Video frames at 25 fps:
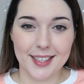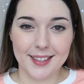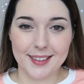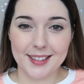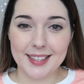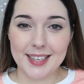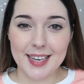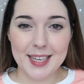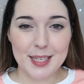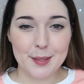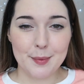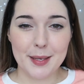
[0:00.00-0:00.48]

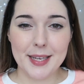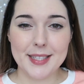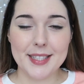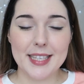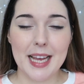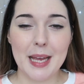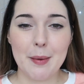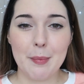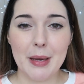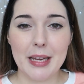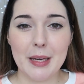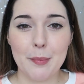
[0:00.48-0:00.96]
The next place
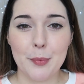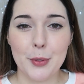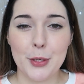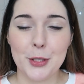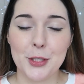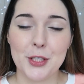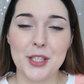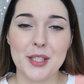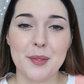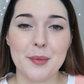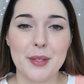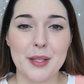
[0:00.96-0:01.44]
I made a
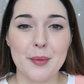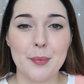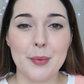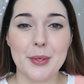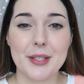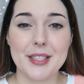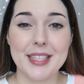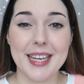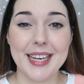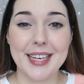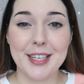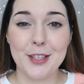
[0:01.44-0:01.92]
purchase with
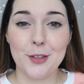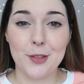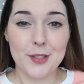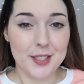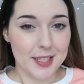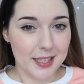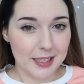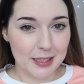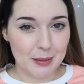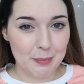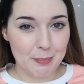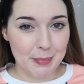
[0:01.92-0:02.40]
was a New
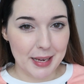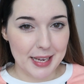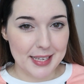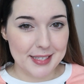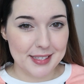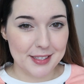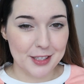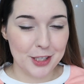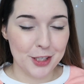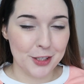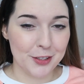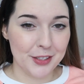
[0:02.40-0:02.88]
Zealand
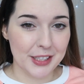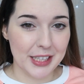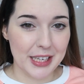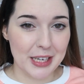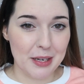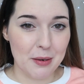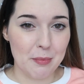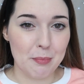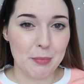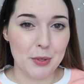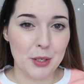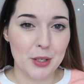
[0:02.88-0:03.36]
based
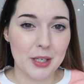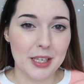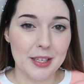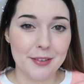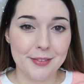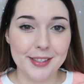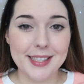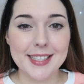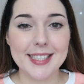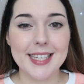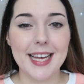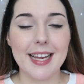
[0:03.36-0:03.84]
Korean beauty
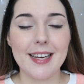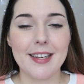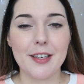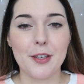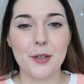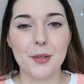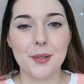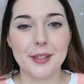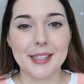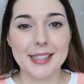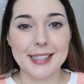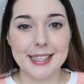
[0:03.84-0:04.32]
retailer
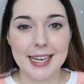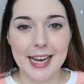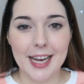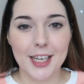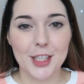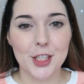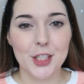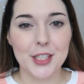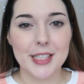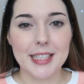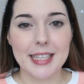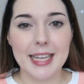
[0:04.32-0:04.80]
called
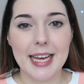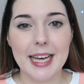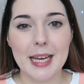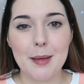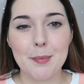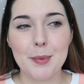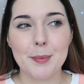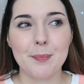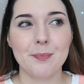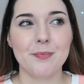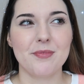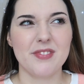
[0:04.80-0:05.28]
Nashi
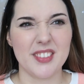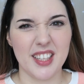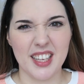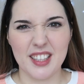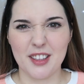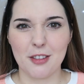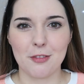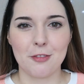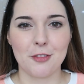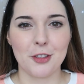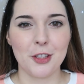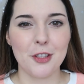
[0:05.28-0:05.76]
Lab
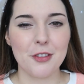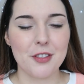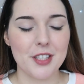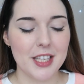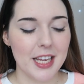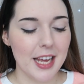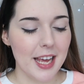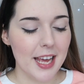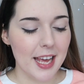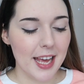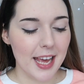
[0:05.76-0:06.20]
like the fruit.